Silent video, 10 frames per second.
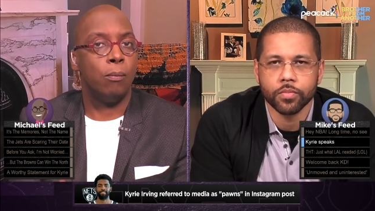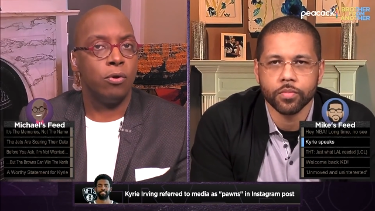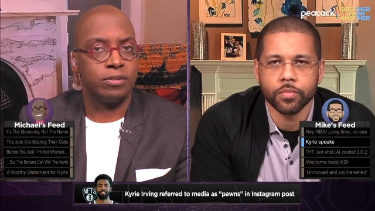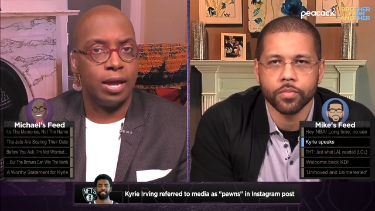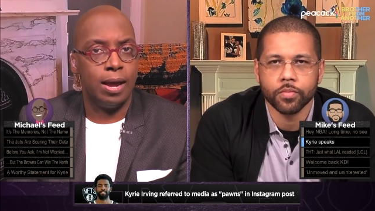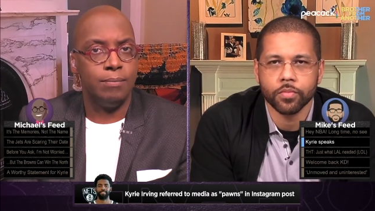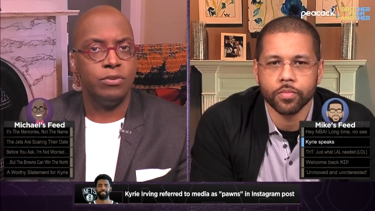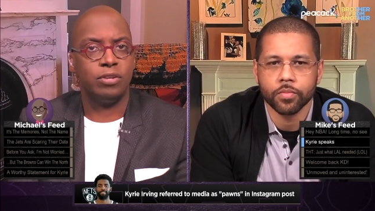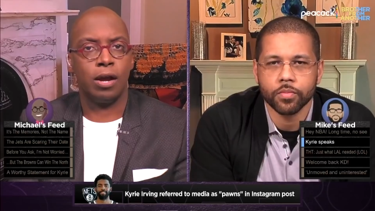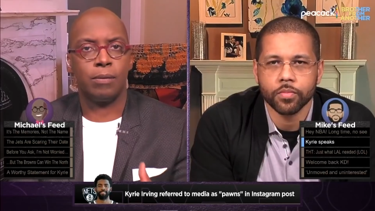Speaker 1: more time. You
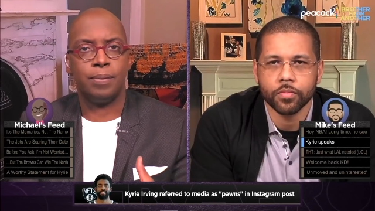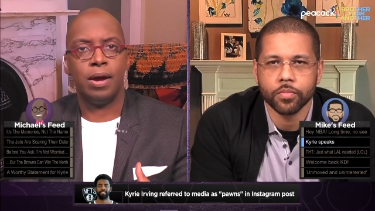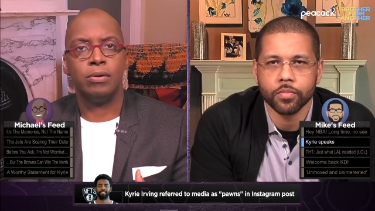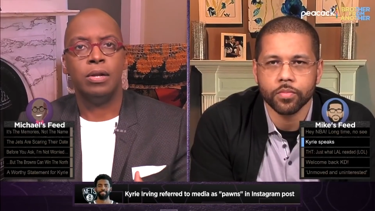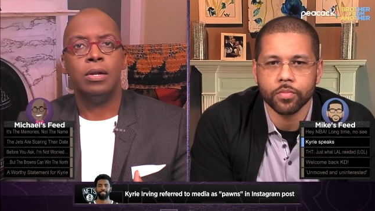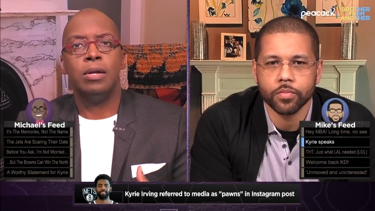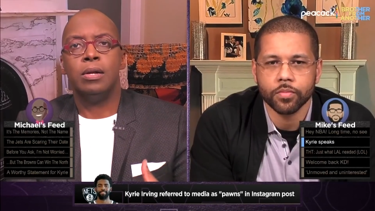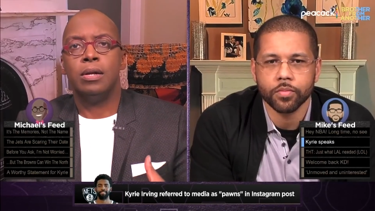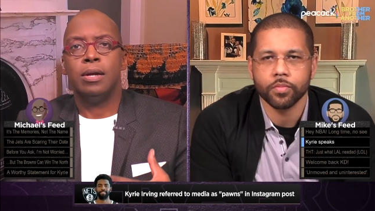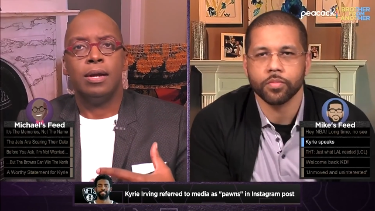talk about,
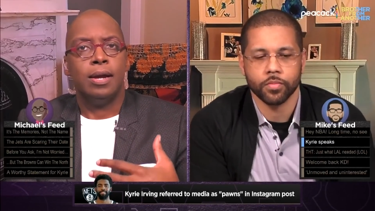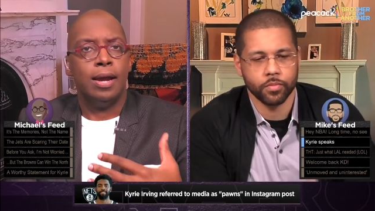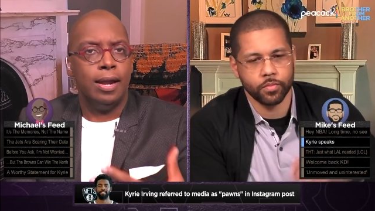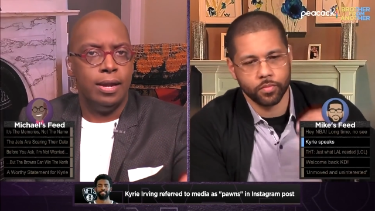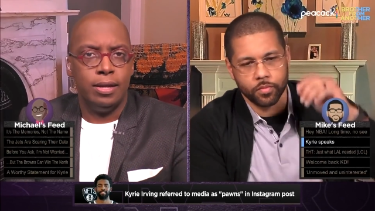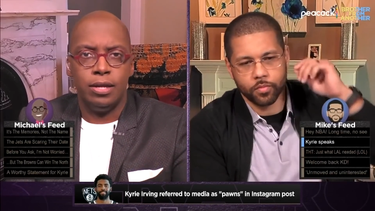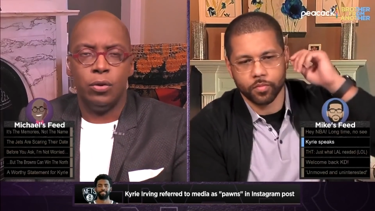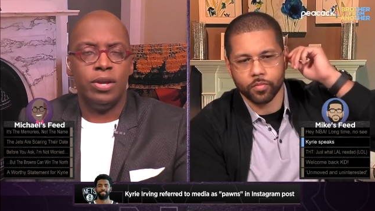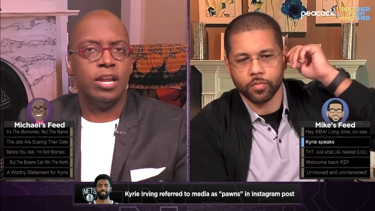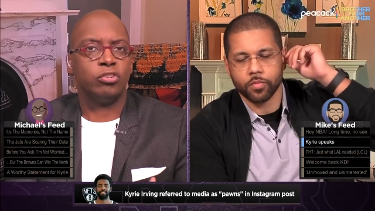hey, you know,
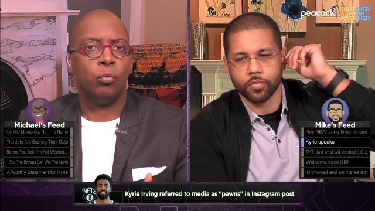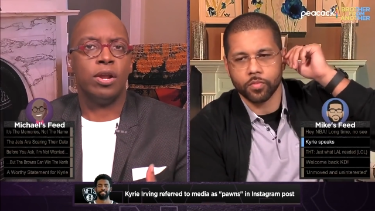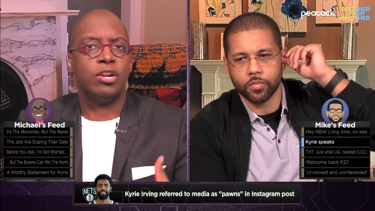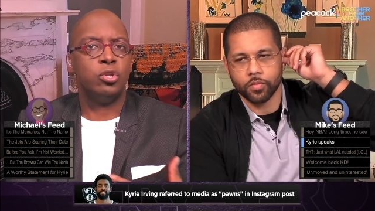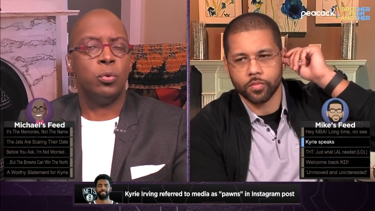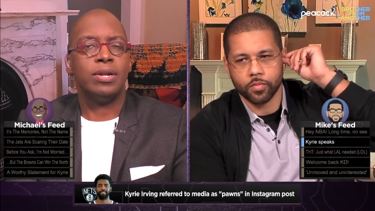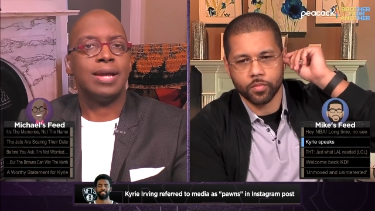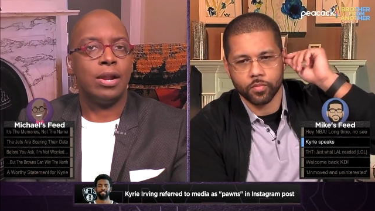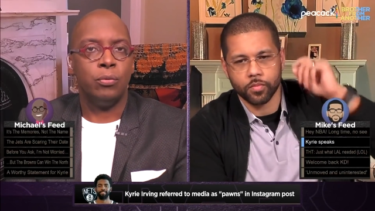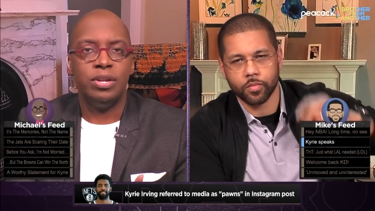he doesn't want to do it, and I
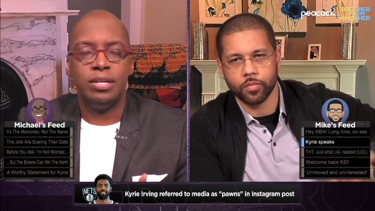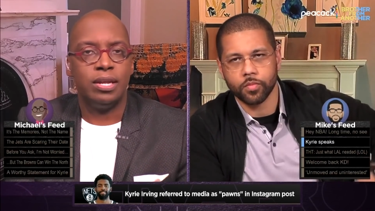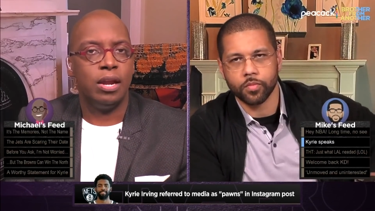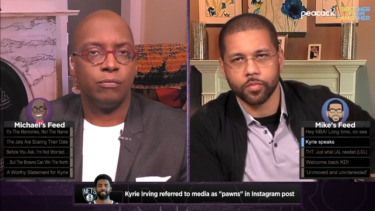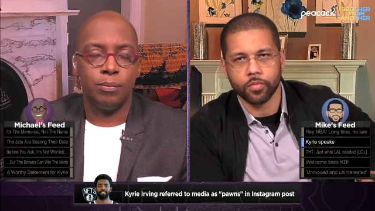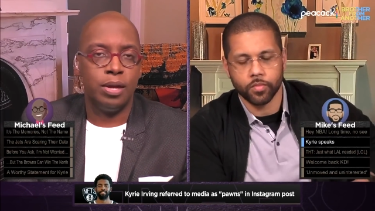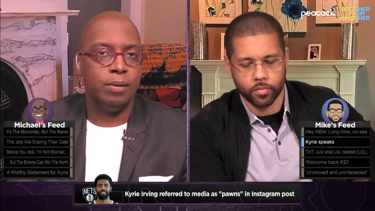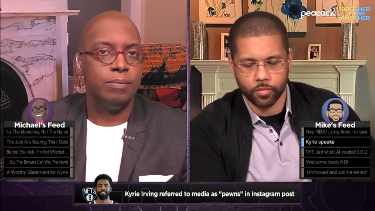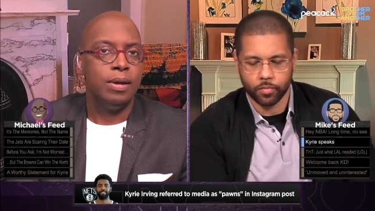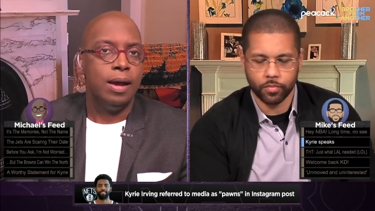don't need to hear from
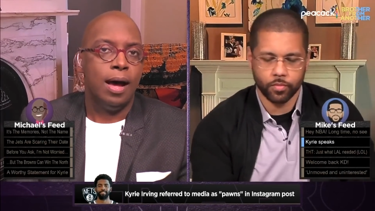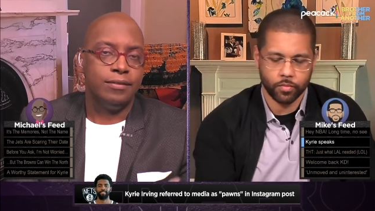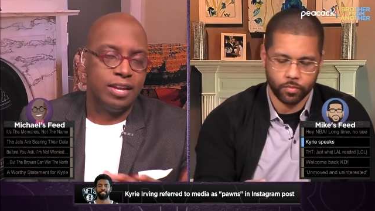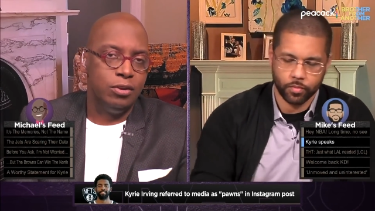him. I'll tell you who